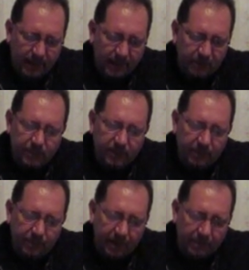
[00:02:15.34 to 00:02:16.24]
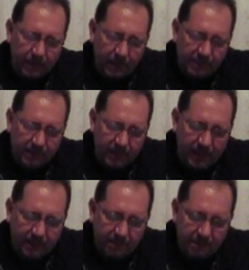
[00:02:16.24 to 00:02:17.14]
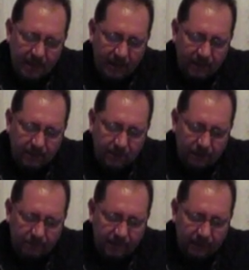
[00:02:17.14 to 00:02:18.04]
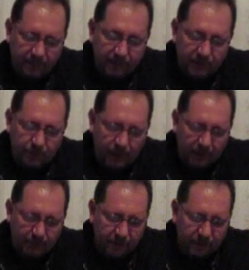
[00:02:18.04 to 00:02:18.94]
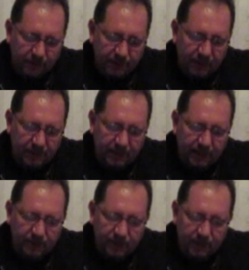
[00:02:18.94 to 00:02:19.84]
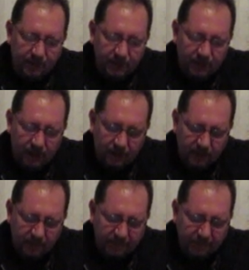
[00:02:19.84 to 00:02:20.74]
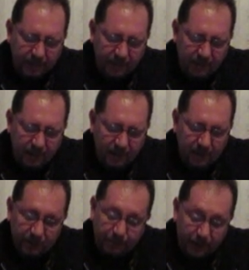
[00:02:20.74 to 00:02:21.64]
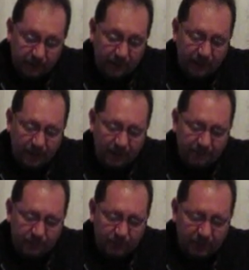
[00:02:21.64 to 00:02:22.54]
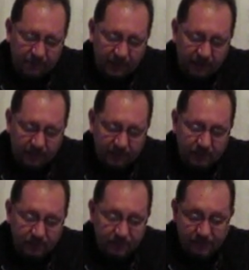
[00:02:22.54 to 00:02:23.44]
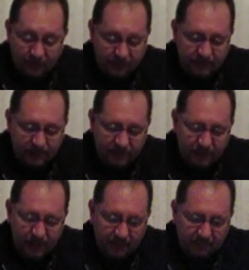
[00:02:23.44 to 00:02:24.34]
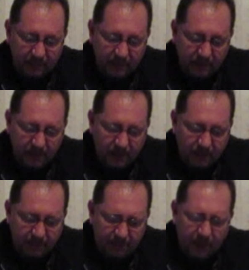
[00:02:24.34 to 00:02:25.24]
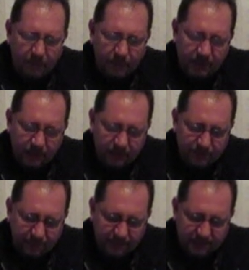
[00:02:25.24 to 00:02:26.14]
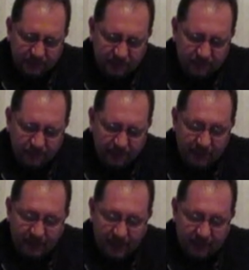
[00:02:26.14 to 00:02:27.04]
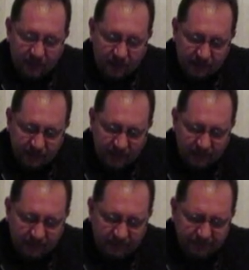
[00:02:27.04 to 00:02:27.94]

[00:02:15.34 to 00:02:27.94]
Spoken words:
I used to live with my mom and dad in Maine, in the little village of East Waterboro, just outside the city of Saco. It was a pretty great life for 12 years, as far as I could tell. My mom was an English professor, and my dad an architect.